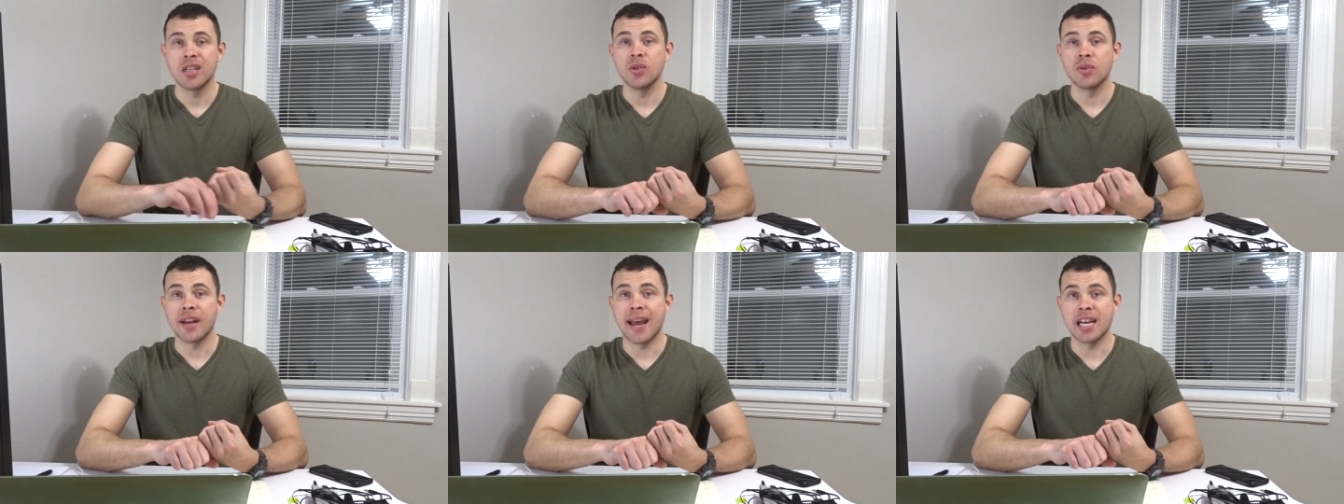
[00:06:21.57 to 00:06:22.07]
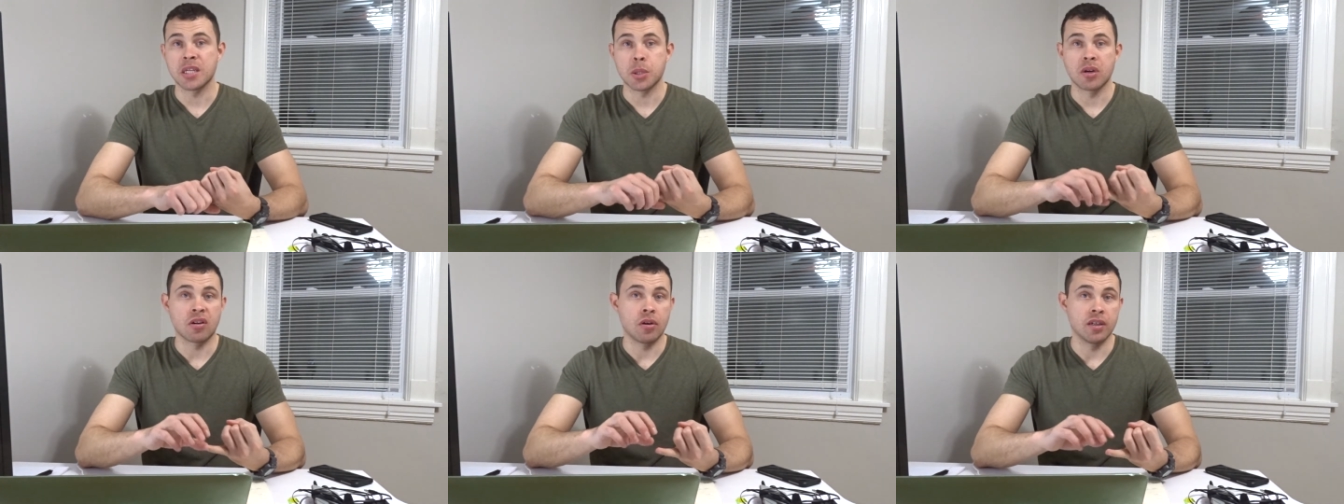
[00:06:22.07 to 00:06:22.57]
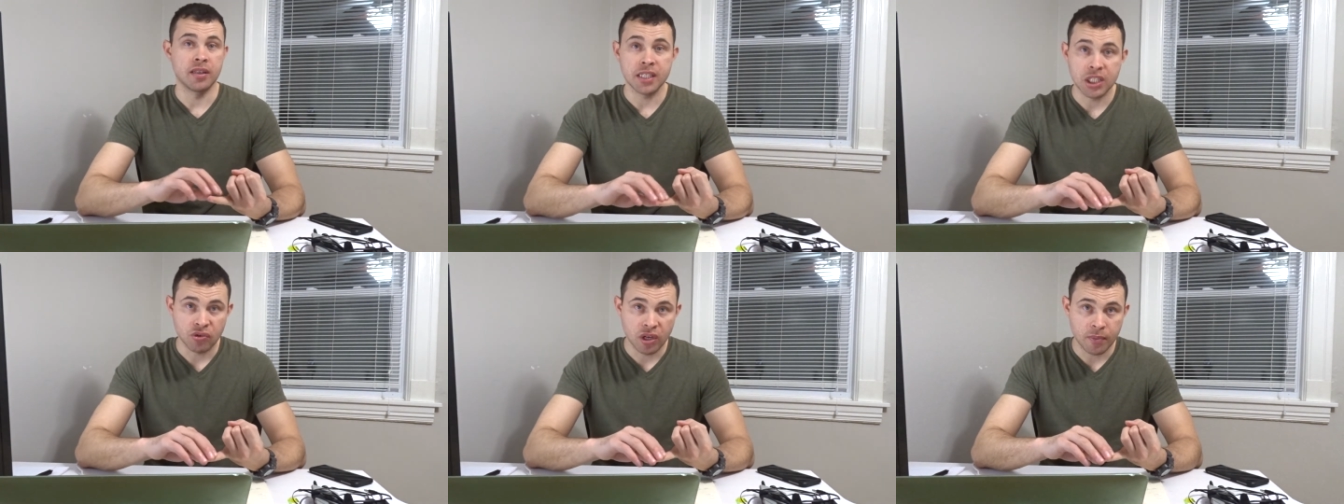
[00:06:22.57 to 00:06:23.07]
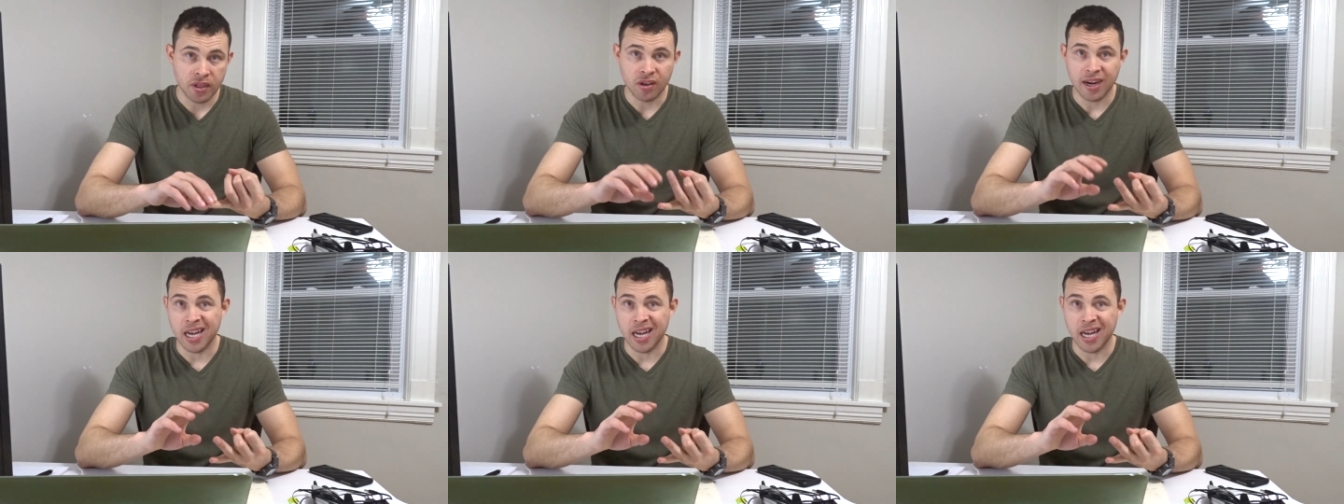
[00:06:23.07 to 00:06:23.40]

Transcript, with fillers: You can ask for a current lease agreement. You could